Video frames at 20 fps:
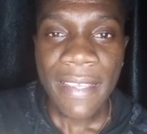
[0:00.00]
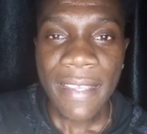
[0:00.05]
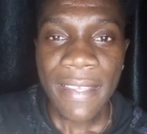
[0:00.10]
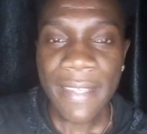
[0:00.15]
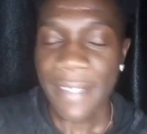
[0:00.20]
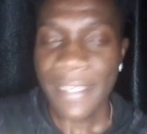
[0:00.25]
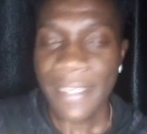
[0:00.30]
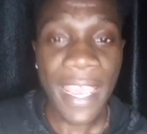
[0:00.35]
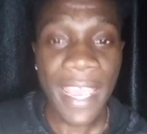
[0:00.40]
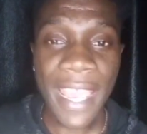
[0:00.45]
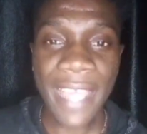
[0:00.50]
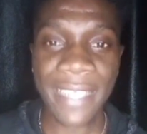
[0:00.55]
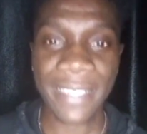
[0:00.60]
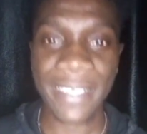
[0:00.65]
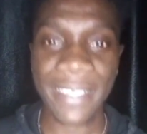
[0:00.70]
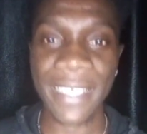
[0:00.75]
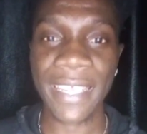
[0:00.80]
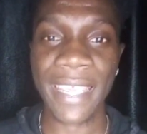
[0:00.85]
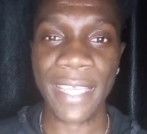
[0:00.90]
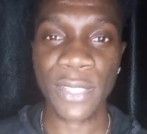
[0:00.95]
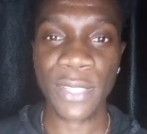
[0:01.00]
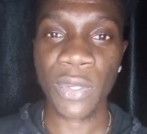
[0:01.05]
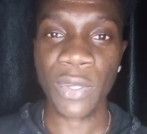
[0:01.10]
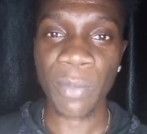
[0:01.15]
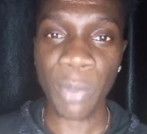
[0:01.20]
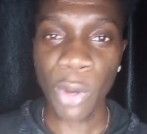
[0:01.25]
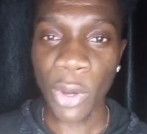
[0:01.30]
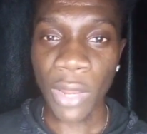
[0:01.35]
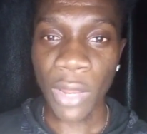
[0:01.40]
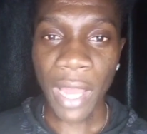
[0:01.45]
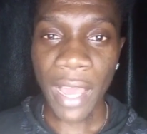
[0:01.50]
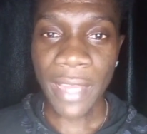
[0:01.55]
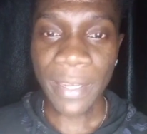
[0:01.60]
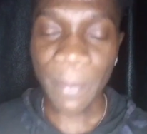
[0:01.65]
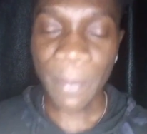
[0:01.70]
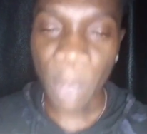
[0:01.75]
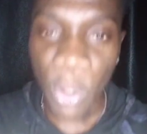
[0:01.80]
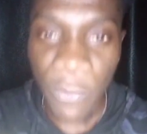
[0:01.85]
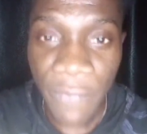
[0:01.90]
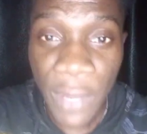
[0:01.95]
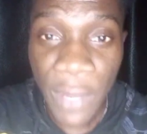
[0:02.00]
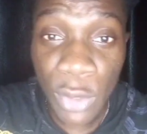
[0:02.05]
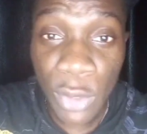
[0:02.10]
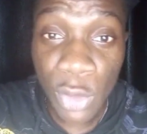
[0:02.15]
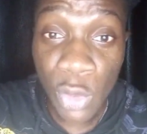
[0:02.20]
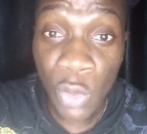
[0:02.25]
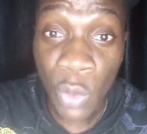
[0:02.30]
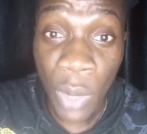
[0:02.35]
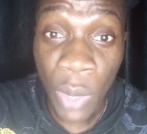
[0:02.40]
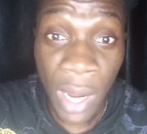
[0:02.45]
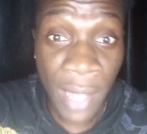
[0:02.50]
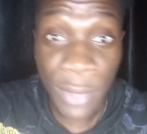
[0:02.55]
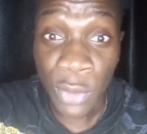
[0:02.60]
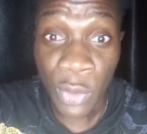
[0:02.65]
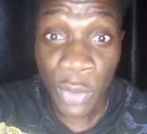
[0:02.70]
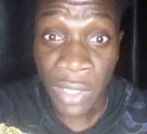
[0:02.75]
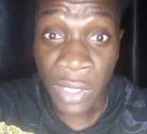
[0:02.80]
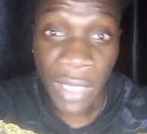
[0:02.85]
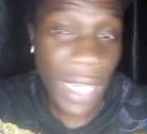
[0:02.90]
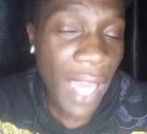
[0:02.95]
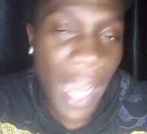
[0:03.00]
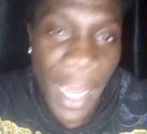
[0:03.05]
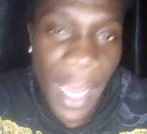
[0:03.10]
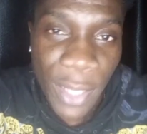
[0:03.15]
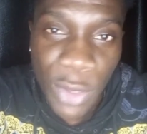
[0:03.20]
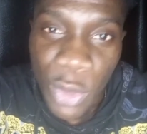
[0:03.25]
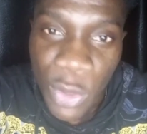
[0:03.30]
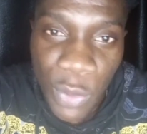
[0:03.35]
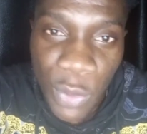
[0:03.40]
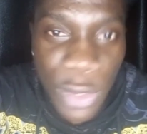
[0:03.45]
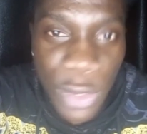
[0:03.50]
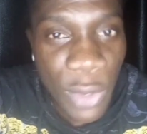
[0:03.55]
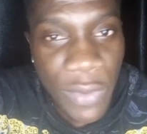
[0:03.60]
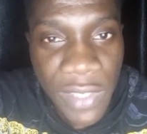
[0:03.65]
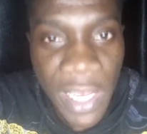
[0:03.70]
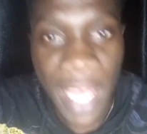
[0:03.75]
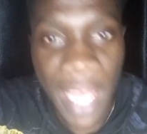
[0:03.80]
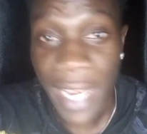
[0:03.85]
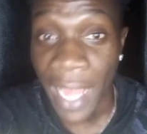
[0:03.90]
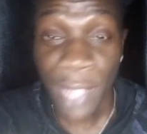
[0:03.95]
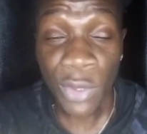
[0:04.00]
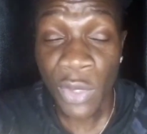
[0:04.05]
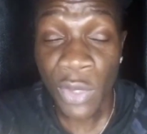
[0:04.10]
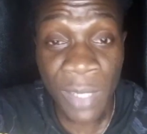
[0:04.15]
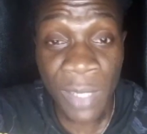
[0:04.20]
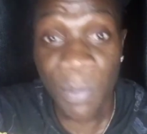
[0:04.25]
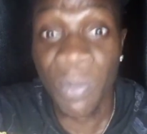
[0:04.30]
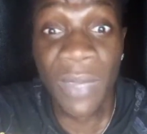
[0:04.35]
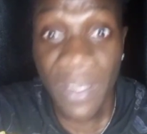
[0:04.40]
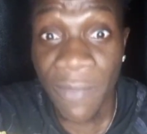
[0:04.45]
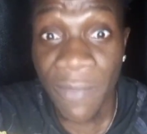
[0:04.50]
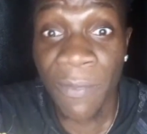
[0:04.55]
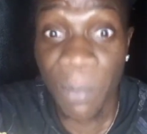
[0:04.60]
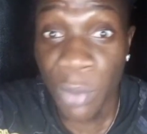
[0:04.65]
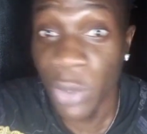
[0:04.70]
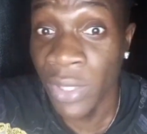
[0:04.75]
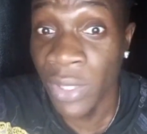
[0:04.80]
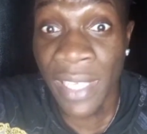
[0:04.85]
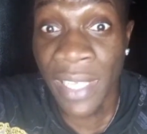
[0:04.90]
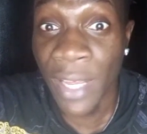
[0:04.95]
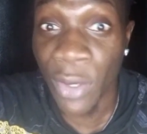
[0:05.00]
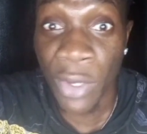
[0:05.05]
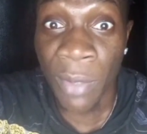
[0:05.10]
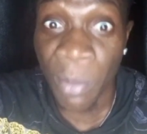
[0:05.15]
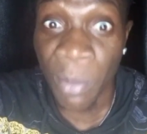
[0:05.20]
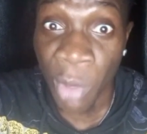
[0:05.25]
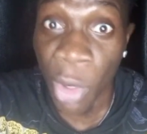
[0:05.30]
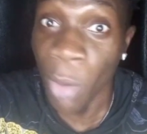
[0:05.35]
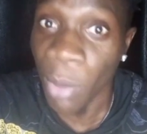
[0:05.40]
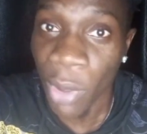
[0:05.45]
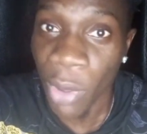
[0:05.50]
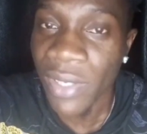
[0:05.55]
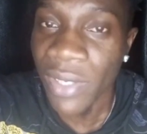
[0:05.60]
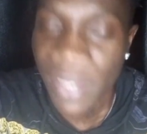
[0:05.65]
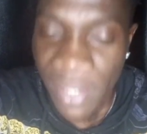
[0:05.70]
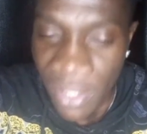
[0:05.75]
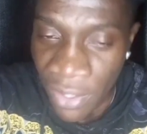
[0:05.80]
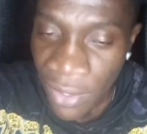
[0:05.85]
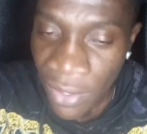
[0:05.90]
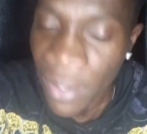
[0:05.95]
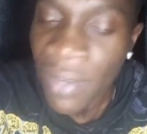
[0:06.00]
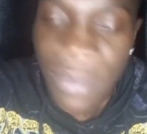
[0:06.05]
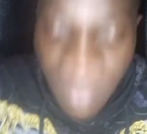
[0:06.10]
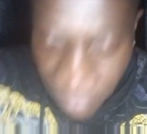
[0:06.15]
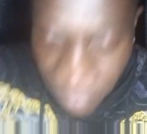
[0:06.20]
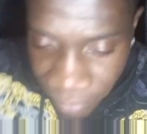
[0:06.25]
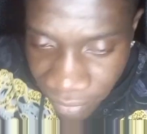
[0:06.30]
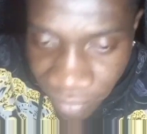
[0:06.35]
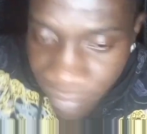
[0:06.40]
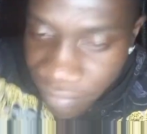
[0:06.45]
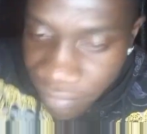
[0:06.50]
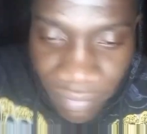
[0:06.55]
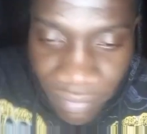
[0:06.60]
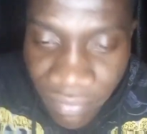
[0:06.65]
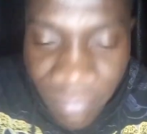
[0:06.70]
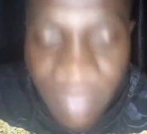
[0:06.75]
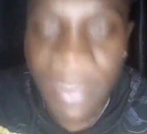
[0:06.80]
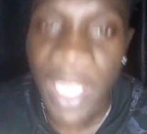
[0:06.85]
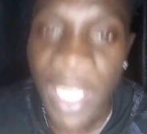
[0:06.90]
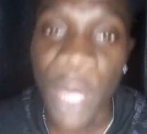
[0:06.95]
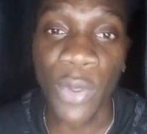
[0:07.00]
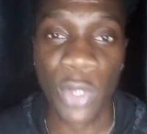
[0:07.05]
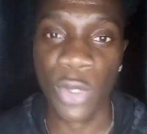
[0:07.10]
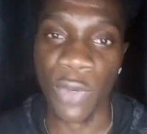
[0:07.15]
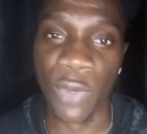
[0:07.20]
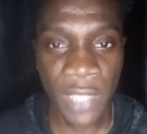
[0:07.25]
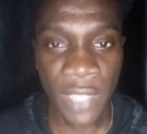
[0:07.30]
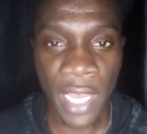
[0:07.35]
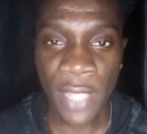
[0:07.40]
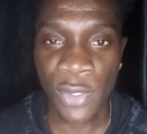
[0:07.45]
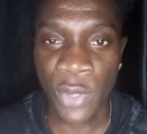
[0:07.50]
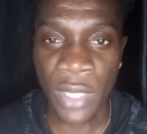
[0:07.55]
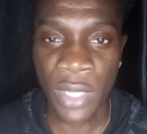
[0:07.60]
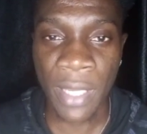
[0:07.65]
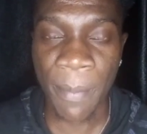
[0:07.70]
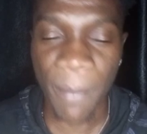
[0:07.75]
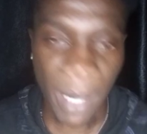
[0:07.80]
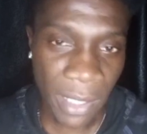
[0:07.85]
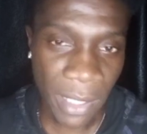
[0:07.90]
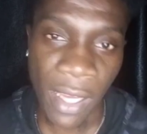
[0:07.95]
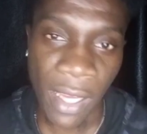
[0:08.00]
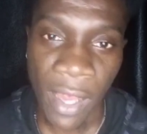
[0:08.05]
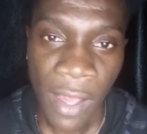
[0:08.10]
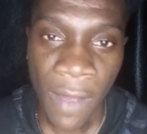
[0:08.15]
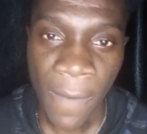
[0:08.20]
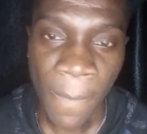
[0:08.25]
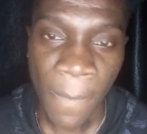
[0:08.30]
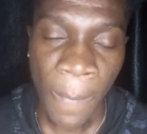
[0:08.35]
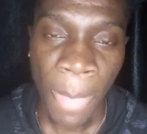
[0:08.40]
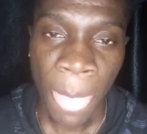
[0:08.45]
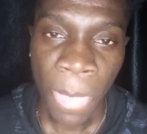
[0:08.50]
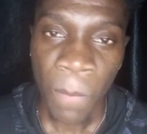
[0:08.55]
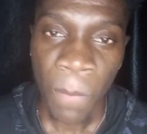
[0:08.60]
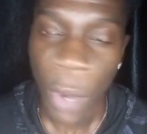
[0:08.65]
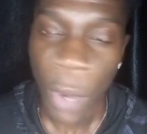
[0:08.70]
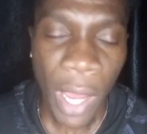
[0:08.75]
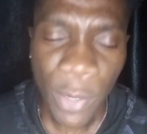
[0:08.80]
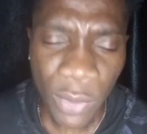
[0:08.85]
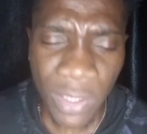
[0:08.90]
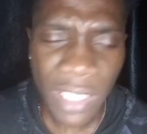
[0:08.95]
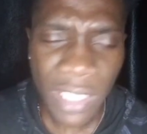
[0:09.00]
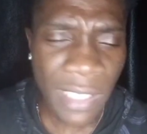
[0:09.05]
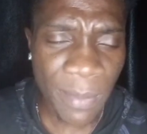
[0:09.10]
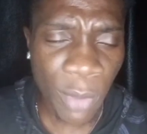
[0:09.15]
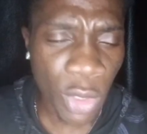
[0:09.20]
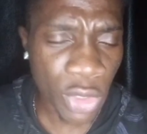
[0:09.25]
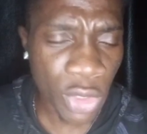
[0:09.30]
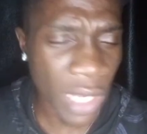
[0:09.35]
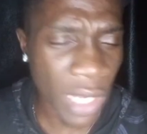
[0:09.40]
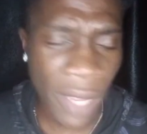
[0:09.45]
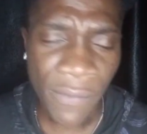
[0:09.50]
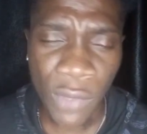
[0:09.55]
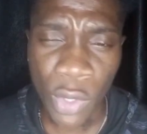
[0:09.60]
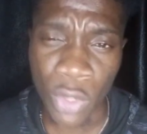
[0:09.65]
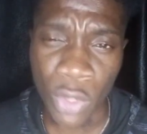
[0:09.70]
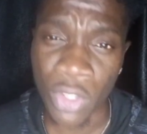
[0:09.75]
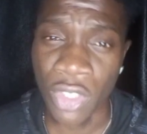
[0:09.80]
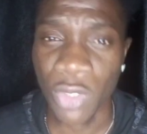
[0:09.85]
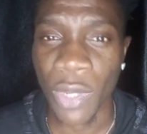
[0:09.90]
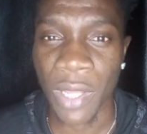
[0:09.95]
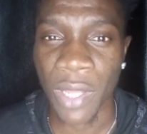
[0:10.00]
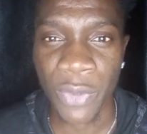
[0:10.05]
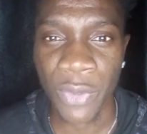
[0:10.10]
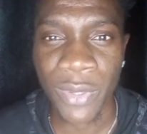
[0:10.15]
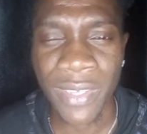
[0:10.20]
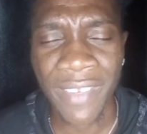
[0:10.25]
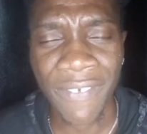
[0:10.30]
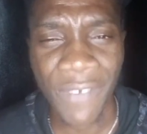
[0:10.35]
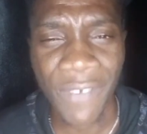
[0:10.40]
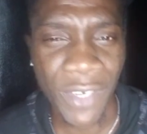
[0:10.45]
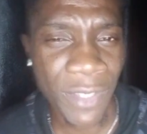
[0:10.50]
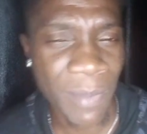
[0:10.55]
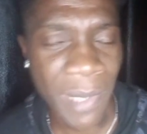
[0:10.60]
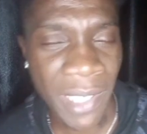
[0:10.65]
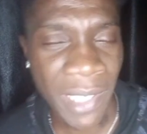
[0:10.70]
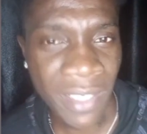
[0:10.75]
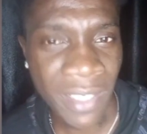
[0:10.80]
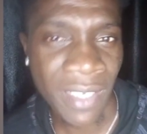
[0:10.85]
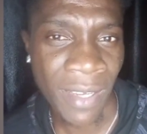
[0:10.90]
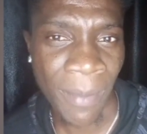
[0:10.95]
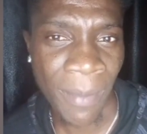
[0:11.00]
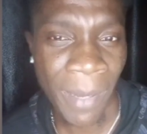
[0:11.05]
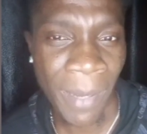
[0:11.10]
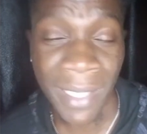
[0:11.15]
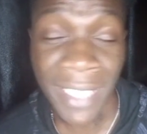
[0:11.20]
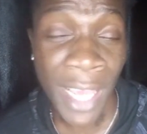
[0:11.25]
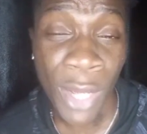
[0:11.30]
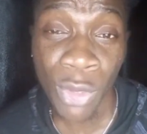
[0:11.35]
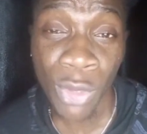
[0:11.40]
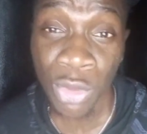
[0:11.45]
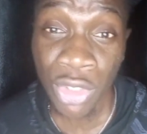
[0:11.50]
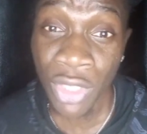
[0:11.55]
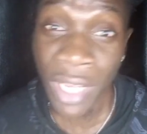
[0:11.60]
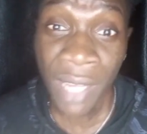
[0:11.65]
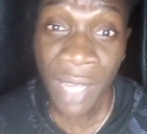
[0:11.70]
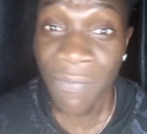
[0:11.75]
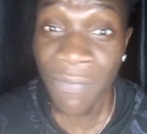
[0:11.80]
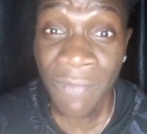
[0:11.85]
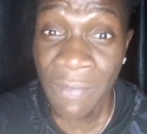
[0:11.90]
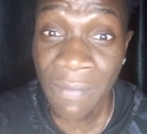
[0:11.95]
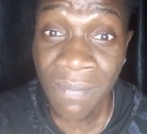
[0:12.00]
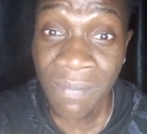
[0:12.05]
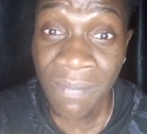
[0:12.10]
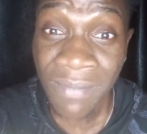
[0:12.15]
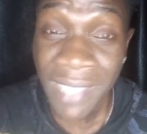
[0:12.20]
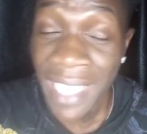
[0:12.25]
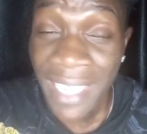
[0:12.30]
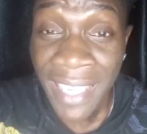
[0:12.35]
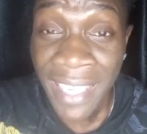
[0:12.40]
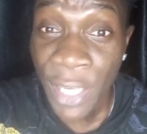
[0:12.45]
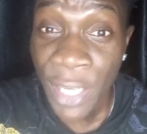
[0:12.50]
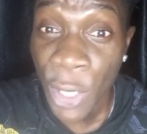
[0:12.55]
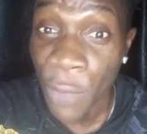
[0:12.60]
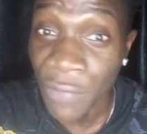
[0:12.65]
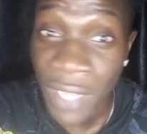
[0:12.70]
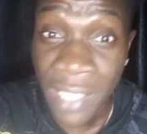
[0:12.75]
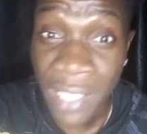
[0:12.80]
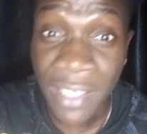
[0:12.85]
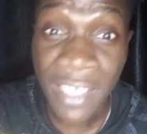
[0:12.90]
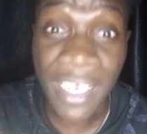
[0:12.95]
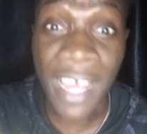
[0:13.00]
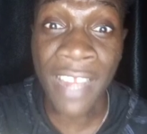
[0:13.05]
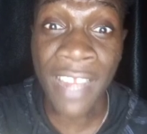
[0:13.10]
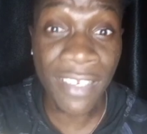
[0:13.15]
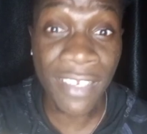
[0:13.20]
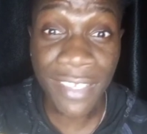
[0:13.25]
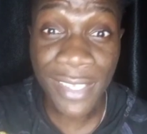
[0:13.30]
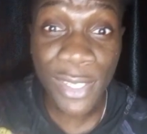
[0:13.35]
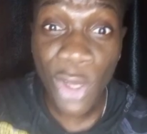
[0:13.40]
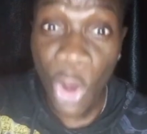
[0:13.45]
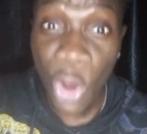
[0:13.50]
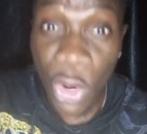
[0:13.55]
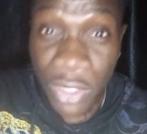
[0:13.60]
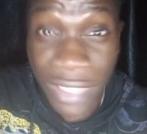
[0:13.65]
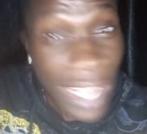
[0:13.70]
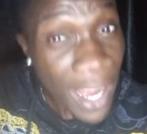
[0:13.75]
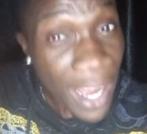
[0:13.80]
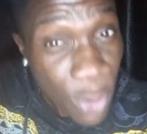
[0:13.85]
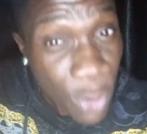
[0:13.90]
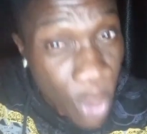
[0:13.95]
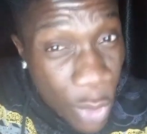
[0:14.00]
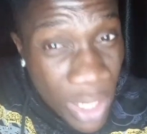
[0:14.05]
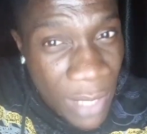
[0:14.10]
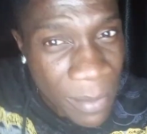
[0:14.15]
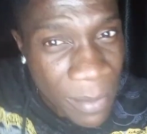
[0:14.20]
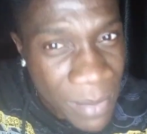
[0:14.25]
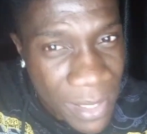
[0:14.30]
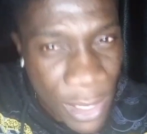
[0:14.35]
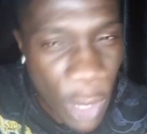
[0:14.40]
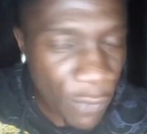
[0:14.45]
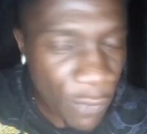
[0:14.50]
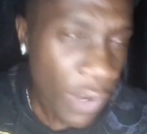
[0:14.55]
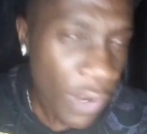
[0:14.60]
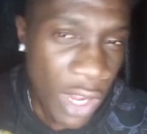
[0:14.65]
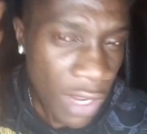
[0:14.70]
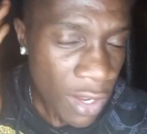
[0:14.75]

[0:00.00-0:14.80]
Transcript: his head didn't get to the ball, and the ball fell to Anthony. Anthony was offside. Anthony even put his head on the ball, but still he was offside, so it didn't matter. But I don't think the ball should have even gotten to Anthony in the first place. Martial should have taken care of that thing and scored that goal himself.